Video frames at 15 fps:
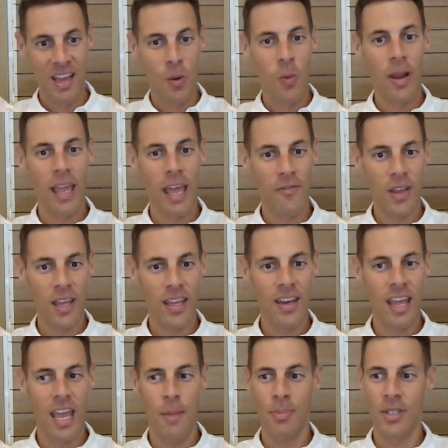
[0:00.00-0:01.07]
We have
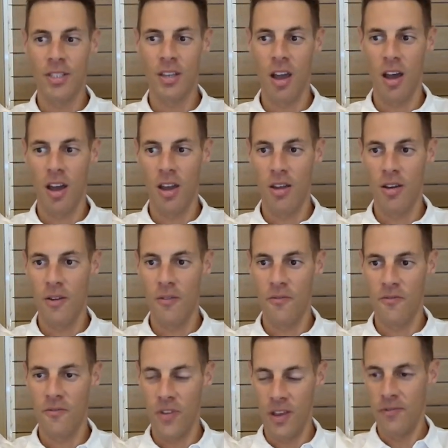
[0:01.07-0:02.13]
hit episode
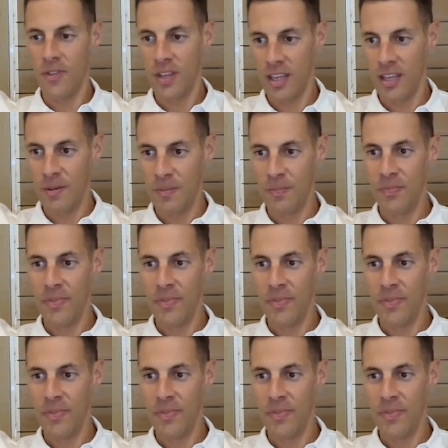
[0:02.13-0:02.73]
50.